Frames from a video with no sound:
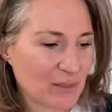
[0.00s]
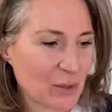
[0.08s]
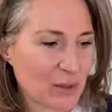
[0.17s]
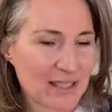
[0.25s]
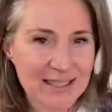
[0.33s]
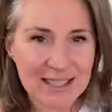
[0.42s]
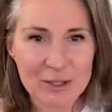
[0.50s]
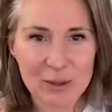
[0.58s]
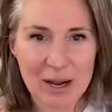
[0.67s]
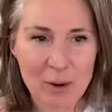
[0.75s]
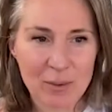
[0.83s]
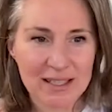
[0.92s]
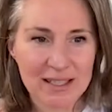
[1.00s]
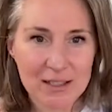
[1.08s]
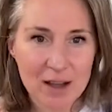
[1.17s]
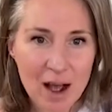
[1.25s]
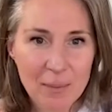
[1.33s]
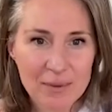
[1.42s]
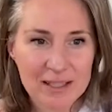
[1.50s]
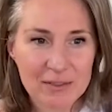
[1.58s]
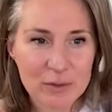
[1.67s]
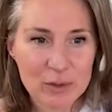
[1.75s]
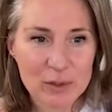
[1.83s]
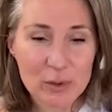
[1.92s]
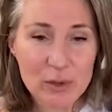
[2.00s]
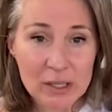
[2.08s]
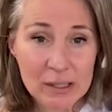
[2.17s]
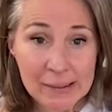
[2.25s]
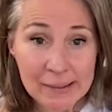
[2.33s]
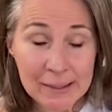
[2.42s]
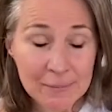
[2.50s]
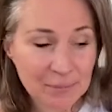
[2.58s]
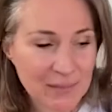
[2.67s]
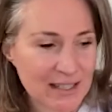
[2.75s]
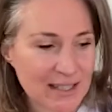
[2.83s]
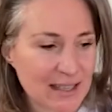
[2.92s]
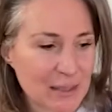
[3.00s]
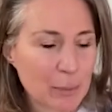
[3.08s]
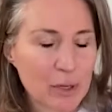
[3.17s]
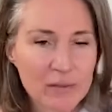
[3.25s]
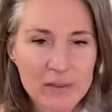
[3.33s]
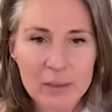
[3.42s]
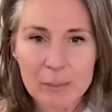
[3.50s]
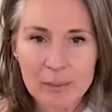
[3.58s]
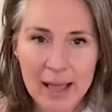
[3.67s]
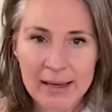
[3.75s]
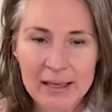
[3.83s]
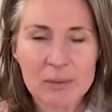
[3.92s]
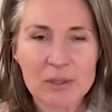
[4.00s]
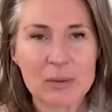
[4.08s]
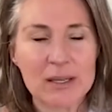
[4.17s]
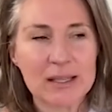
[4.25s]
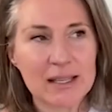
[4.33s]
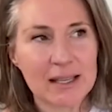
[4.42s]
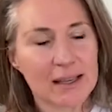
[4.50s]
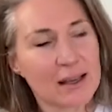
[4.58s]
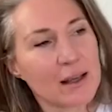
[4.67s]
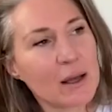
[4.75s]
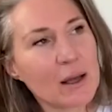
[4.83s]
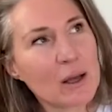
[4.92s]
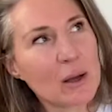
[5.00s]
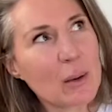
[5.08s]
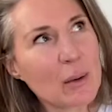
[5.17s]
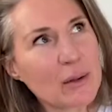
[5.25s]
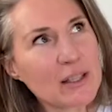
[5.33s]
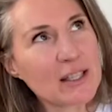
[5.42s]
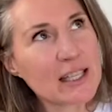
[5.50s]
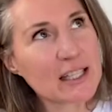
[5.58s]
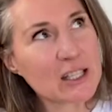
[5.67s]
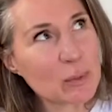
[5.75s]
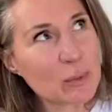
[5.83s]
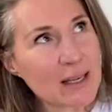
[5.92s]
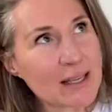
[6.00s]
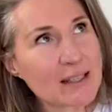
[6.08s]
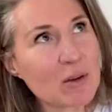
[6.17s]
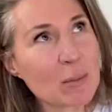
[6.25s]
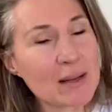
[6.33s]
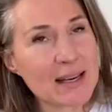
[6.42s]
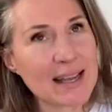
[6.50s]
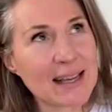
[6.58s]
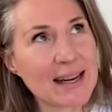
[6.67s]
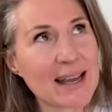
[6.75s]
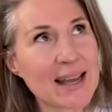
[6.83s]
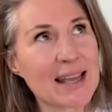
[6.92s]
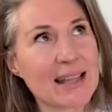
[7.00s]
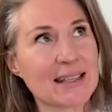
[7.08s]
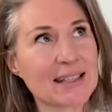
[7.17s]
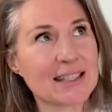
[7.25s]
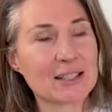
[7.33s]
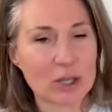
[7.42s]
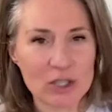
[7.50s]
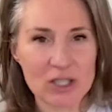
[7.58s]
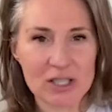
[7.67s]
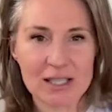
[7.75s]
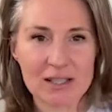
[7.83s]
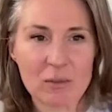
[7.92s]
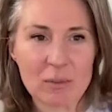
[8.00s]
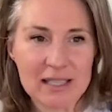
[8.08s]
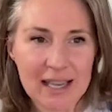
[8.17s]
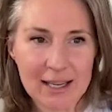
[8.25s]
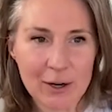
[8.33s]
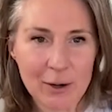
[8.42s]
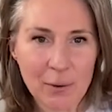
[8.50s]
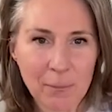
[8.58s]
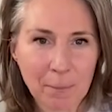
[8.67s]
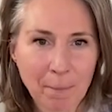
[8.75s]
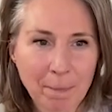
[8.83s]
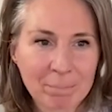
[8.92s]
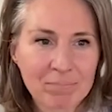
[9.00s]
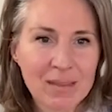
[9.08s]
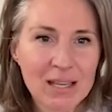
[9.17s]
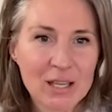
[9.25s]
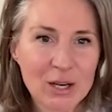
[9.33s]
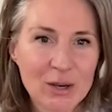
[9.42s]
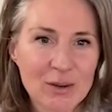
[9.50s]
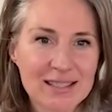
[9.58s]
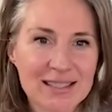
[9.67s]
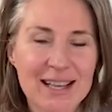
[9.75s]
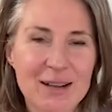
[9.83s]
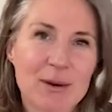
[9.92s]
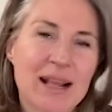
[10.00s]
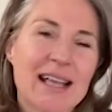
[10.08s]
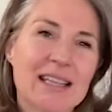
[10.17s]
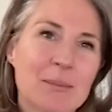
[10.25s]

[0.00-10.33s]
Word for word: so addicted to it i don't want to stop because i feel so good on it it's like the perfect blend between the the sweetness of a banana and the starchiness of a potato you know because like oh, when i ate